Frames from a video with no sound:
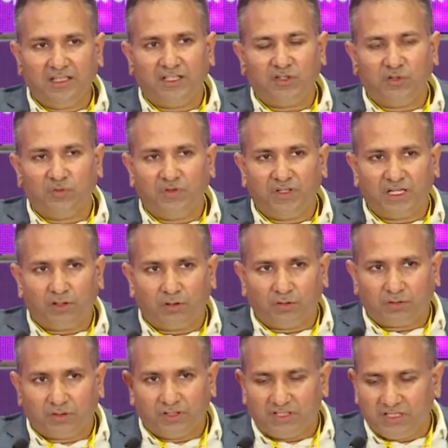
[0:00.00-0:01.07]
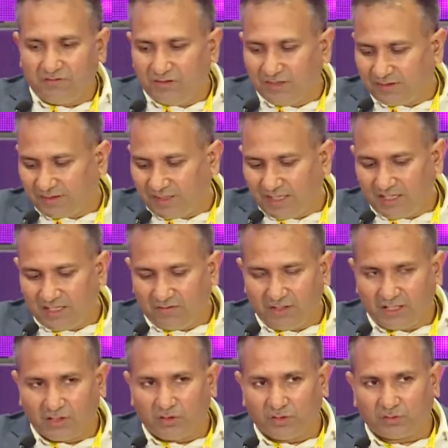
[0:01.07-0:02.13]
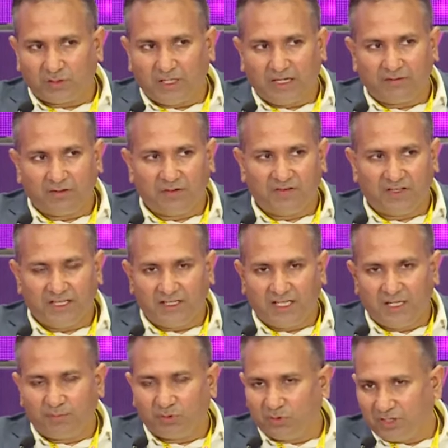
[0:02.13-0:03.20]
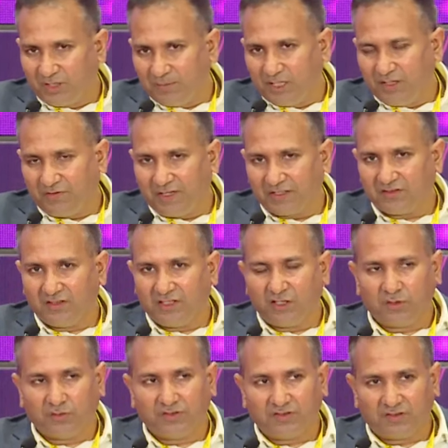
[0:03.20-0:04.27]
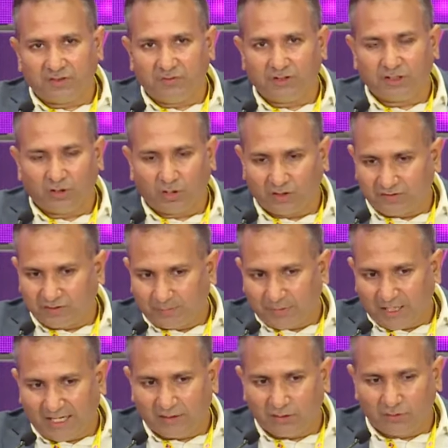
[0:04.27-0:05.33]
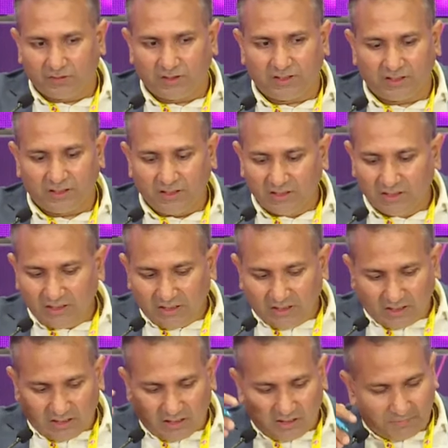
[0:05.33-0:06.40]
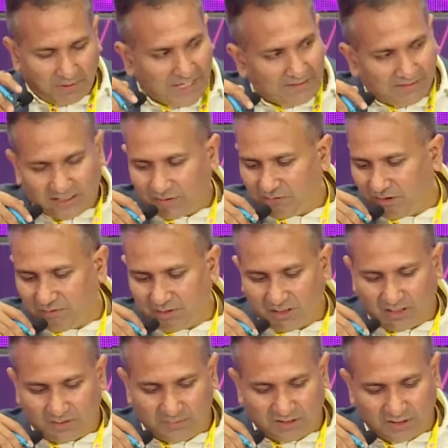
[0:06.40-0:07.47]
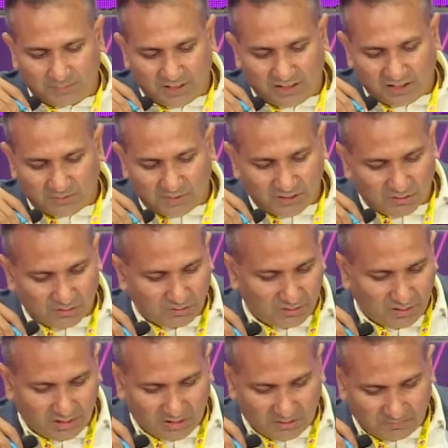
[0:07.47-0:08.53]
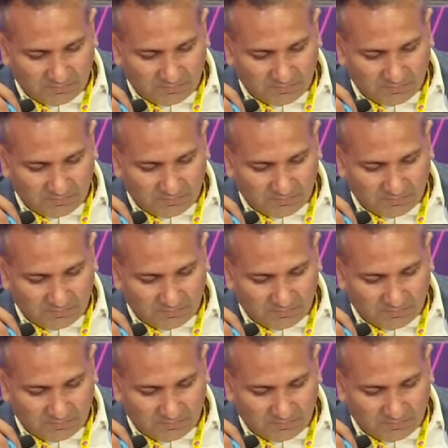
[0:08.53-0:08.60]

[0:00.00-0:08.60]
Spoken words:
you know, we can also achieve the scale, we can also have a very deep-rooted manufacturing ecosystem with a lot of suppliers over here? I'll start with Mr. Pankaj Mohindroo,